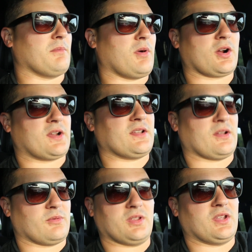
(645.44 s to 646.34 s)
a market
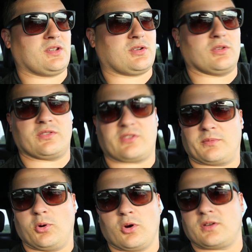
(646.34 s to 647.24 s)
that really couldn't
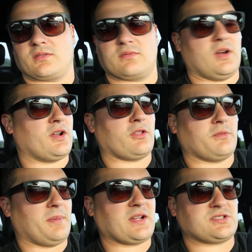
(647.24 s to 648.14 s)
support
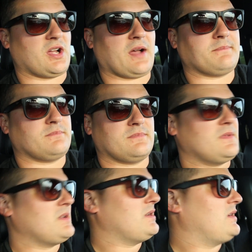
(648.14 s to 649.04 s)
another bike shop.
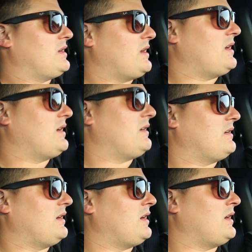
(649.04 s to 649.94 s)

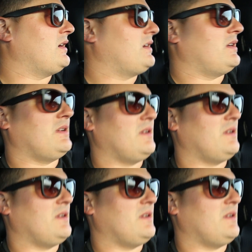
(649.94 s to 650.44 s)
Uh,